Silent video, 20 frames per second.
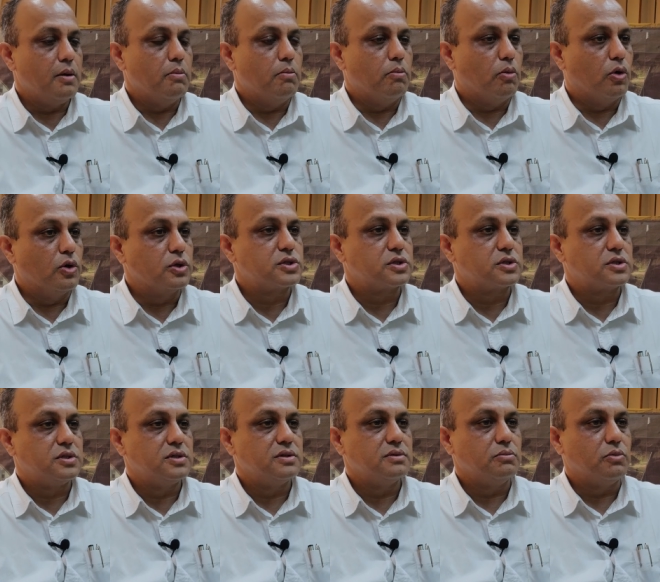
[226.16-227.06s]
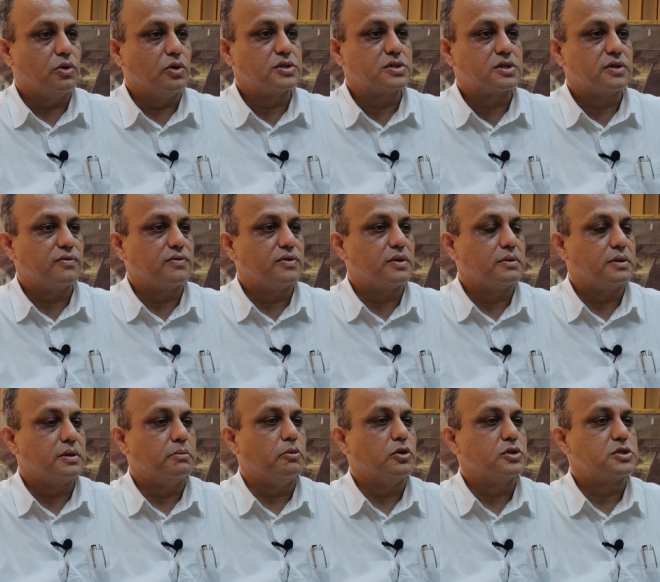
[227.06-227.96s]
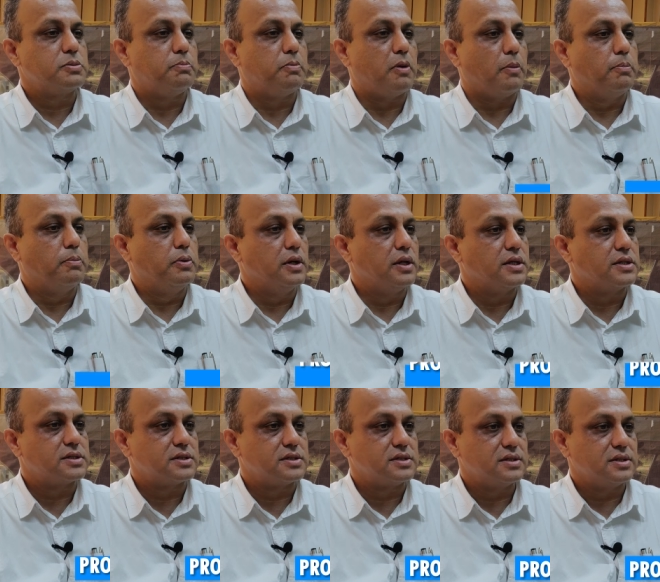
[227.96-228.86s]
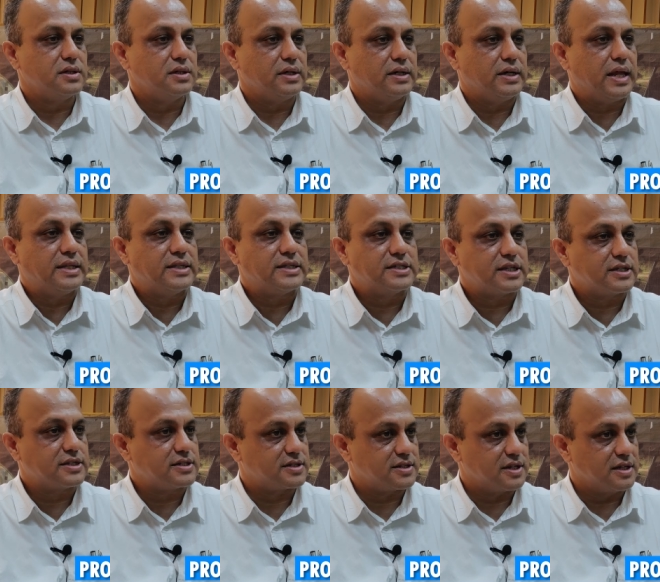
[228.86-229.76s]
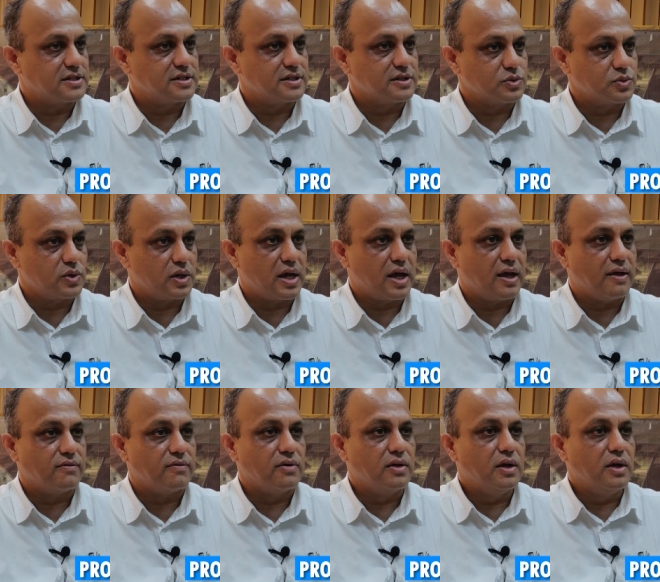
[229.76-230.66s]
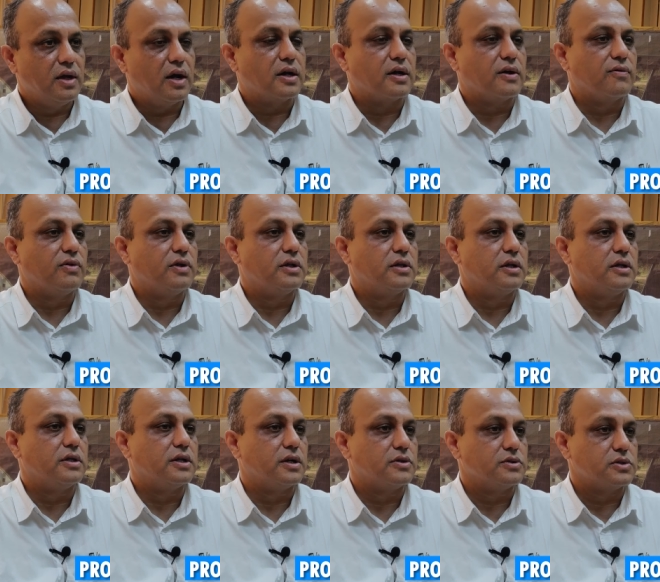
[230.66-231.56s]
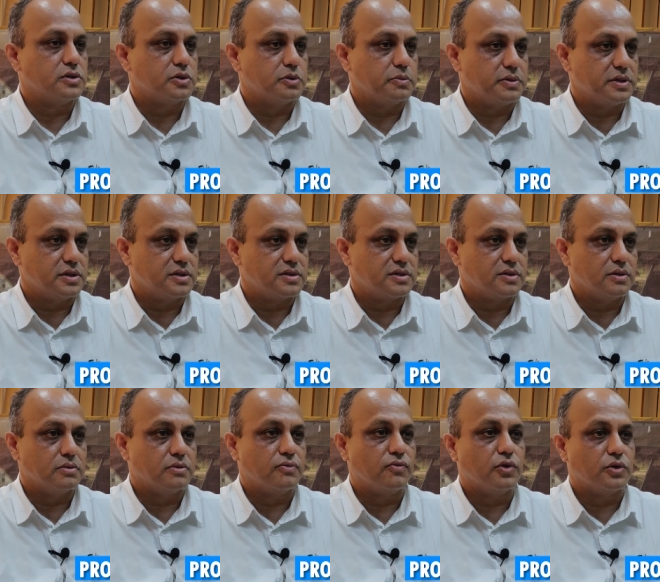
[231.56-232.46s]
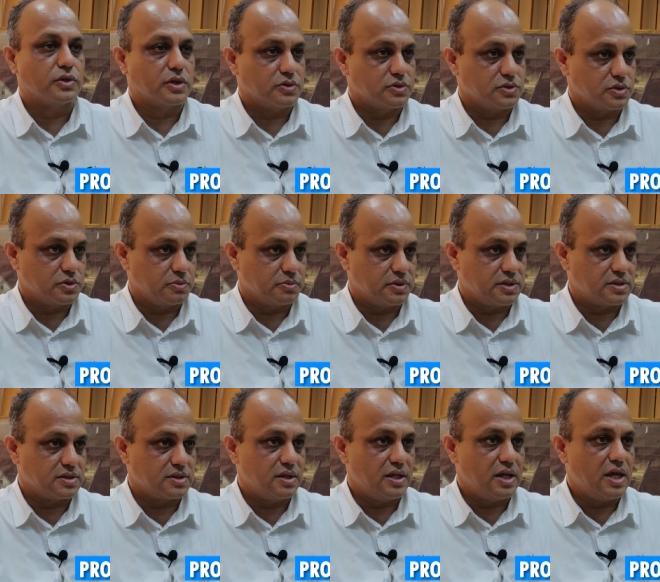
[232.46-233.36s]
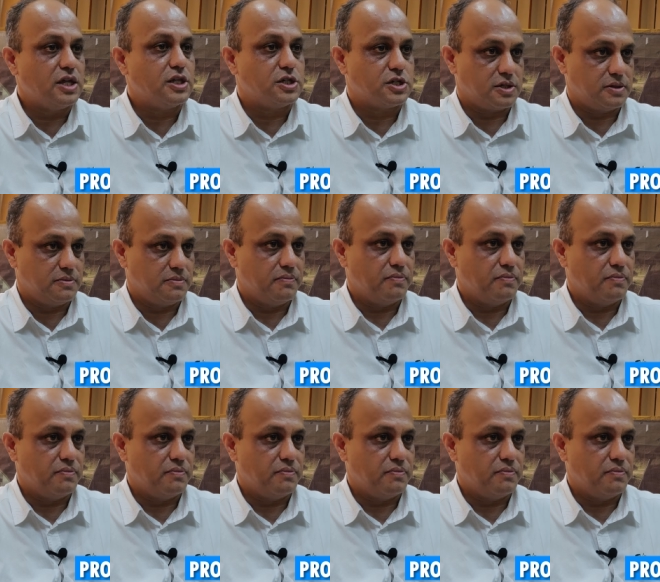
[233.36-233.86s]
Most of the most populous, densest sensors we have are roughly 3,000 rupees to 4,000 rupees each.